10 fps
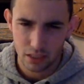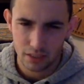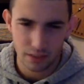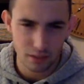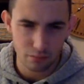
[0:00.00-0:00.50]

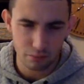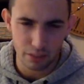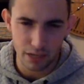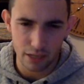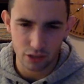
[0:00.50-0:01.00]
They didn't play
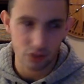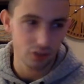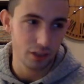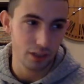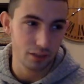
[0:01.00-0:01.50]
last year,
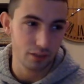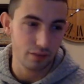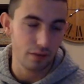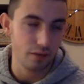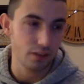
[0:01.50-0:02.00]
so yeah, that's
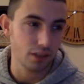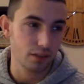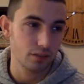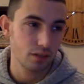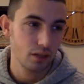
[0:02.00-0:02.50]
5 out of 6.